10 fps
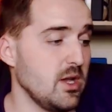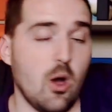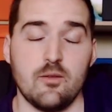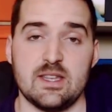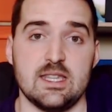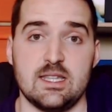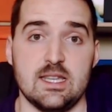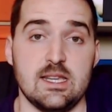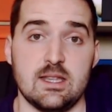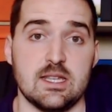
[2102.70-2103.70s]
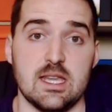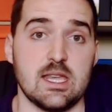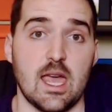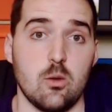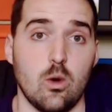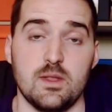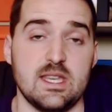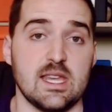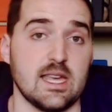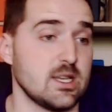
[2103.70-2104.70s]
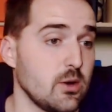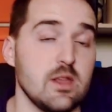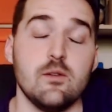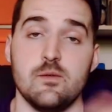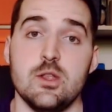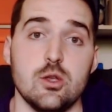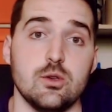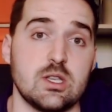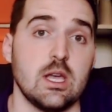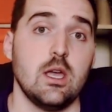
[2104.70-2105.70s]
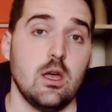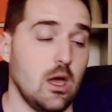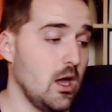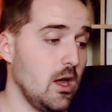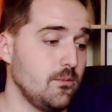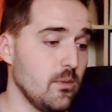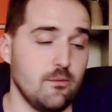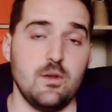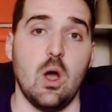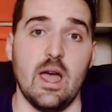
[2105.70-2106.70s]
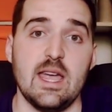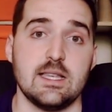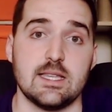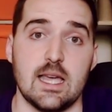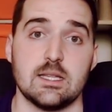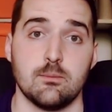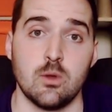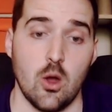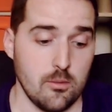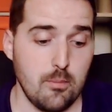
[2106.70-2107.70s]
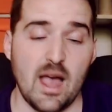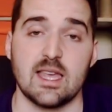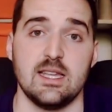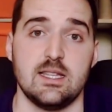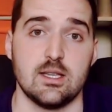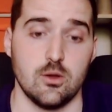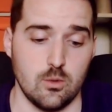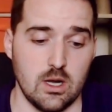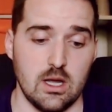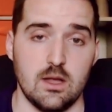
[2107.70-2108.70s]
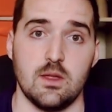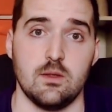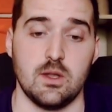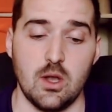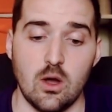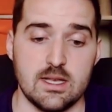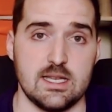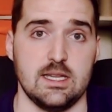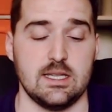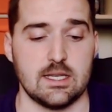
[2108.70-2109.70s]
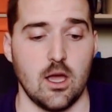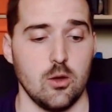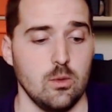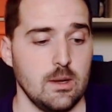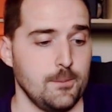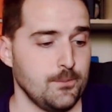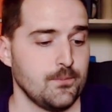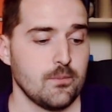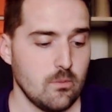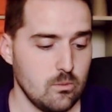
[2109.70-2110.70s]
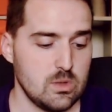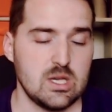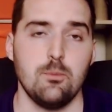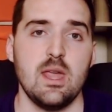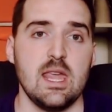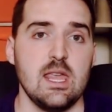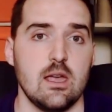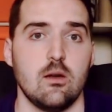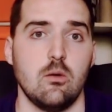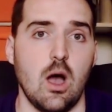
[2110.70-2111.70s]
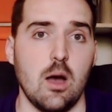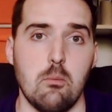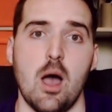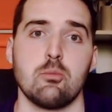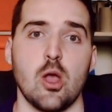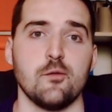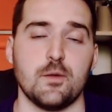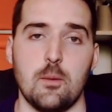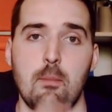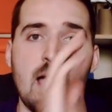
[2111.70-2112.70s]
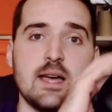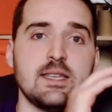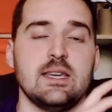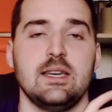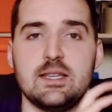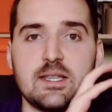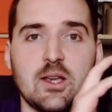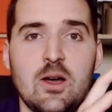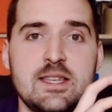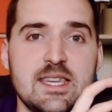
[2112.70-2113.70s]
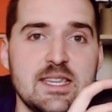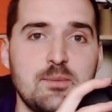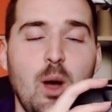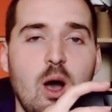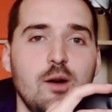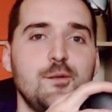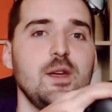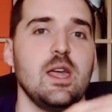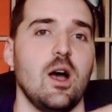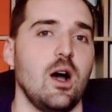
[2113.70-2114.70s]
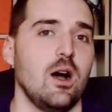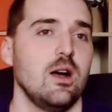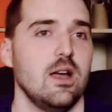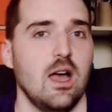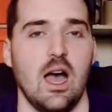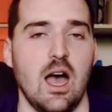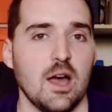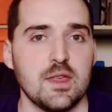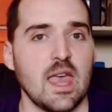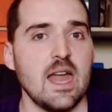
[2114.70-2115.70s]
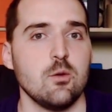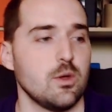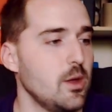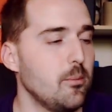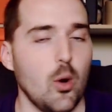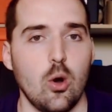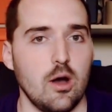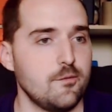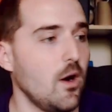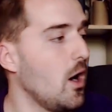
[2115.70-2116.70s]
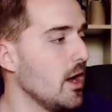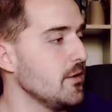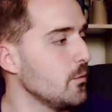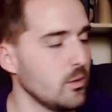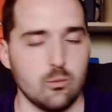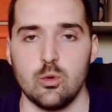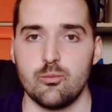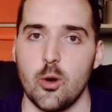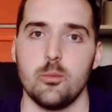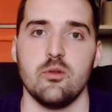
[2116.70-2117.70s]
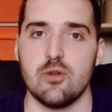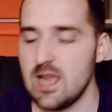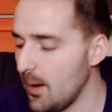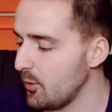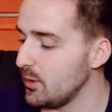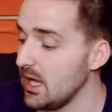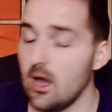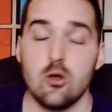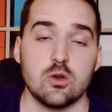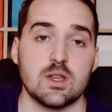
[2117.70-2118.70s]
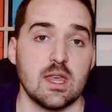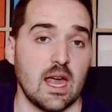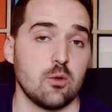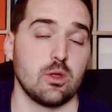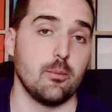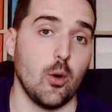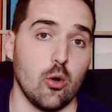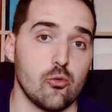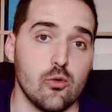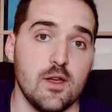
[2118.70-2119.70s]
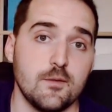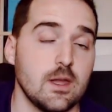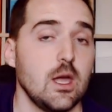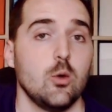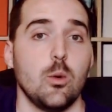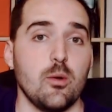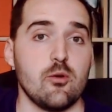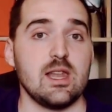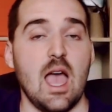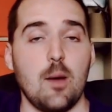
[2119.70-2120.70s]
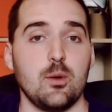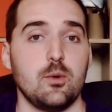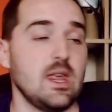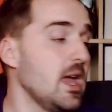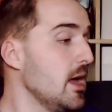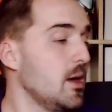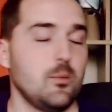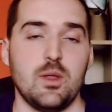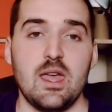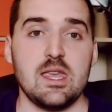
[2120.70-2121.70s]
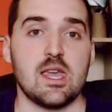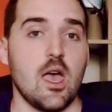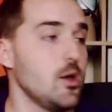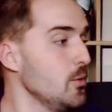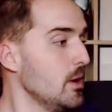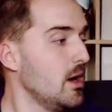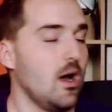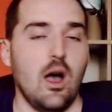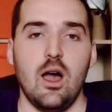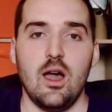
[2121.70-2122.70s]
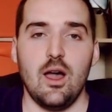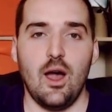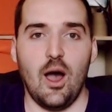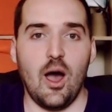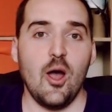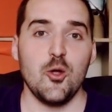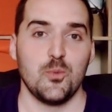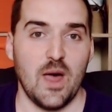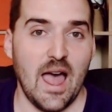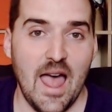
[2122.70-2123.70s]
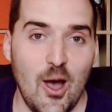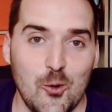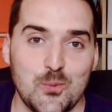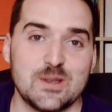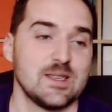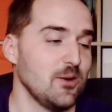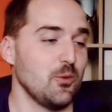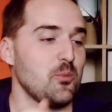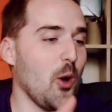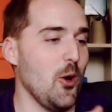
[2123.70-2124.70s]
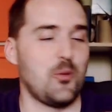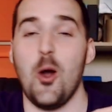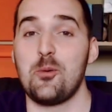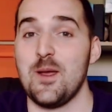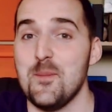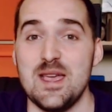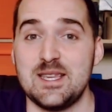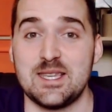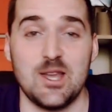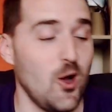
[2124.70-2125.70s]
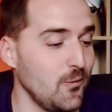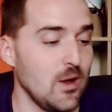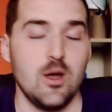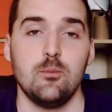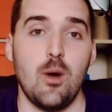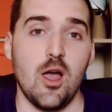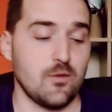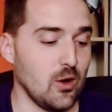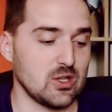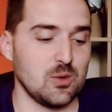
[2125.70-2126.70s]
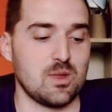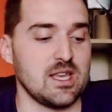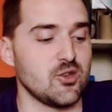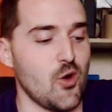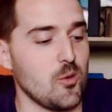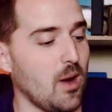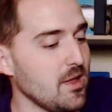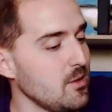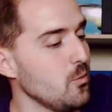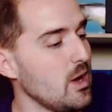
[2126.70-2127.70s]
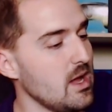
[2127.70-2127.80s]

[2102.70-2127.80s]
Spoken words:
know, I've had the DK1, the DK2, and even used VR headsets going back into the 90s. So to me, I'm going for the mad scientist part of VR. I think anyone that bought a Vive would probably be really happy with it. I also think anyone that bought a Rift would be really happy with it. But there you go. I hope that helps. We probably missed stuff. Might have got some things wrong, but I think